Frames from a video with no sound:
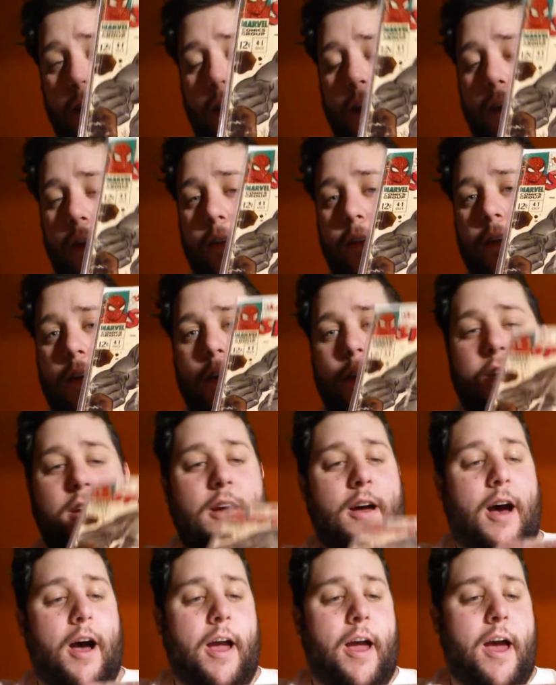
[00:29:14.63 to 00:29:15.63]
And
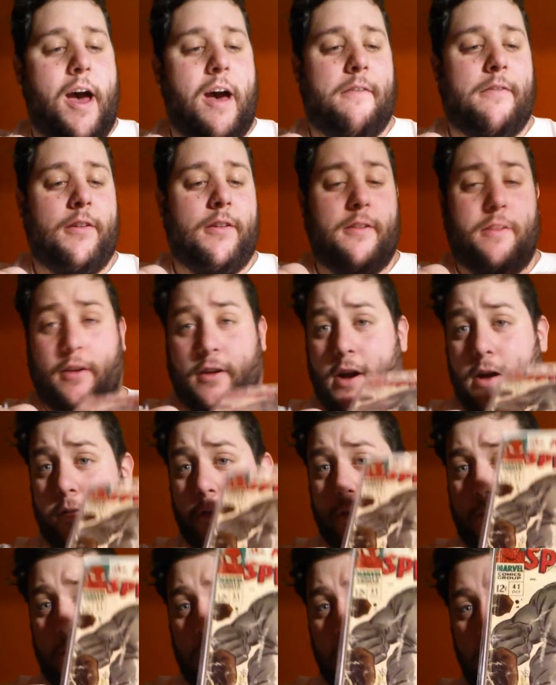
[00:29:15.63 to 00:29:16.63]
I have it. The
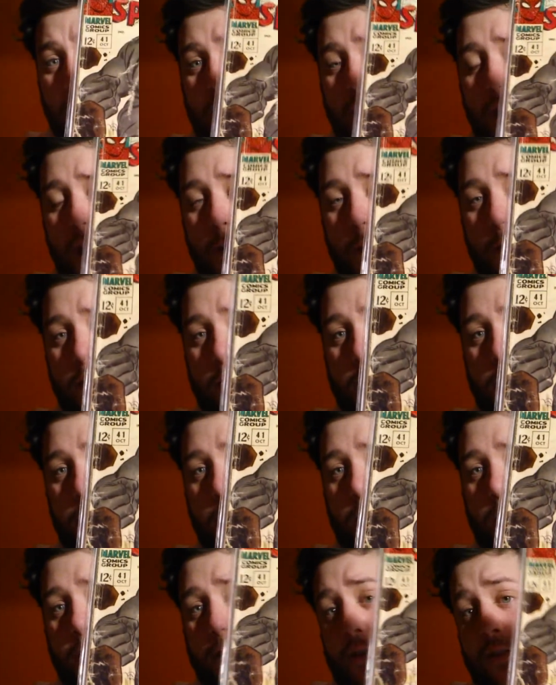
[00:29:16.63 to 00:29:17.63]
cover's pretty damaged,
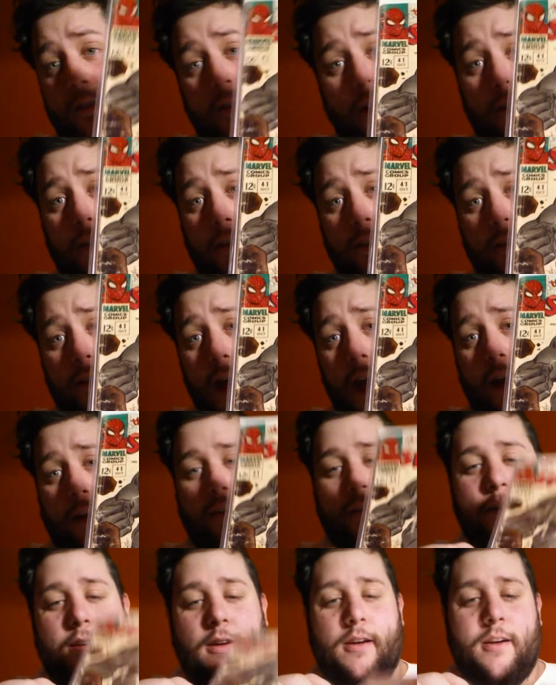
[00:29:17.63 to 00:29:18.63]
but it's still
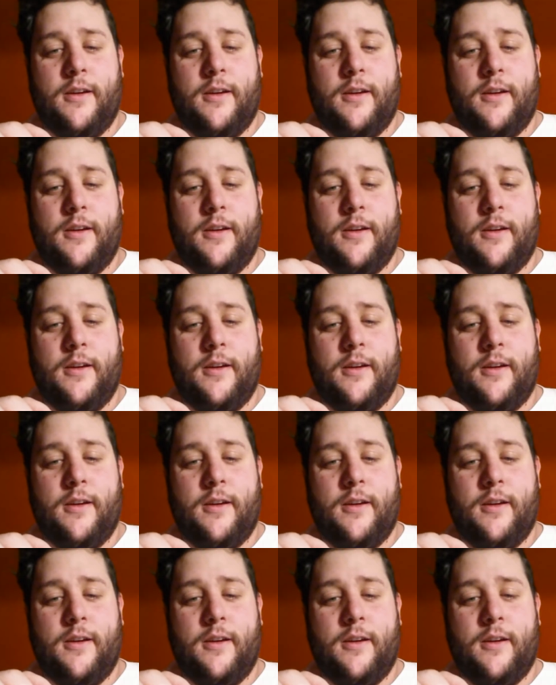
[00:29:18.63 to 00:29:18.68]
intact.